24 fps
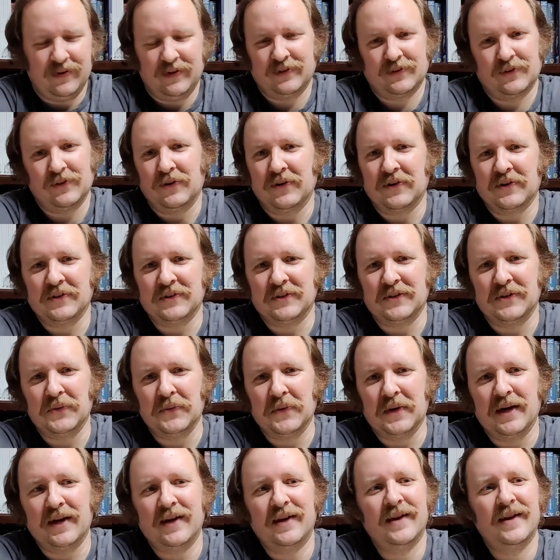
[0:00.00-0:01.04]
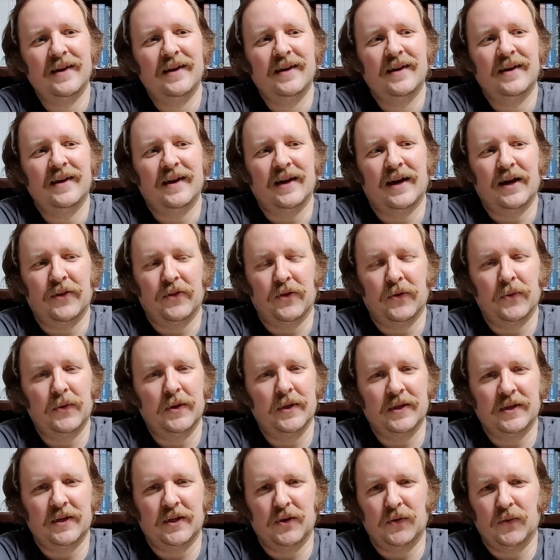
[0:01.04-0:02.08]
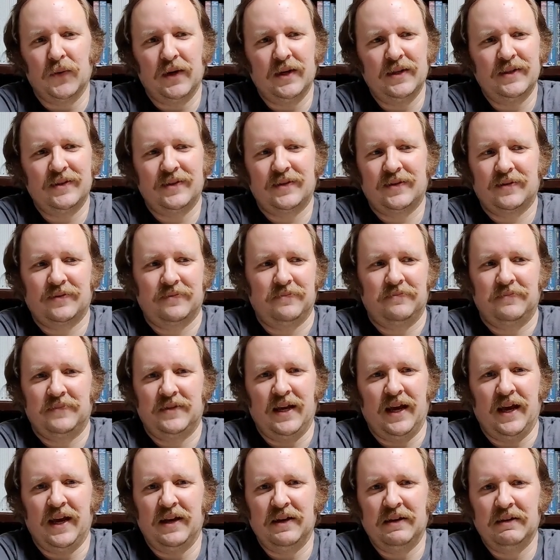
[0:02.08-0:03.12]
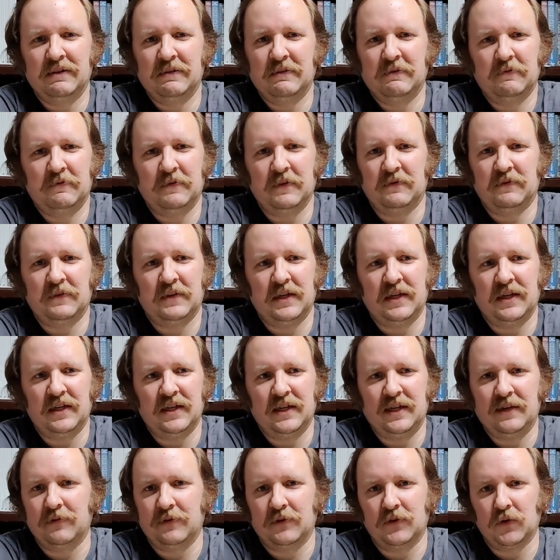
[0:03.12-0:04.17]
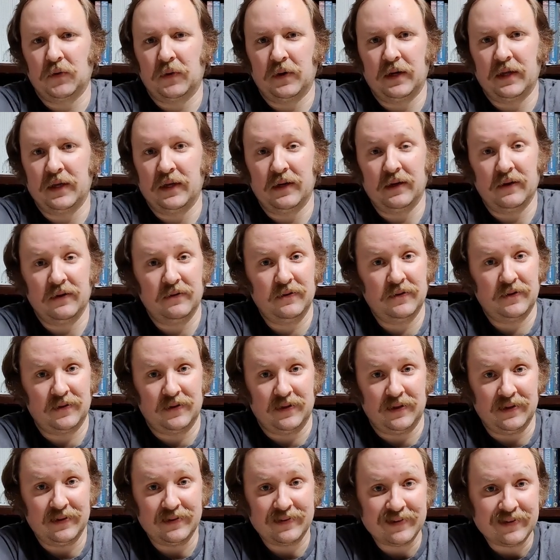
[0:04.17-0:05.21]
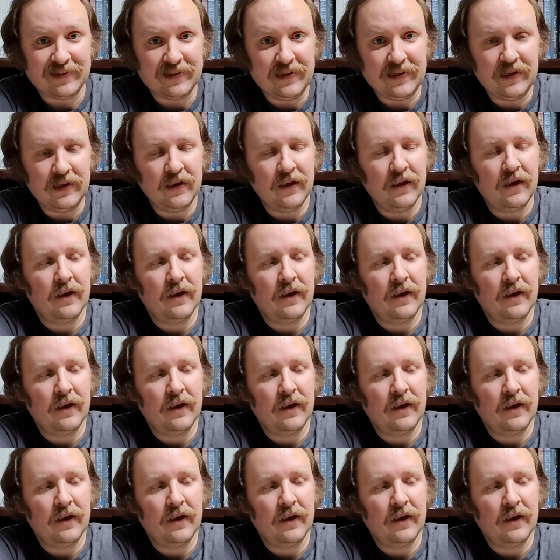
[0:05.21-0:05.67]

as long as you want. Uh, the really good ones, 10, 15, even 20 years easily.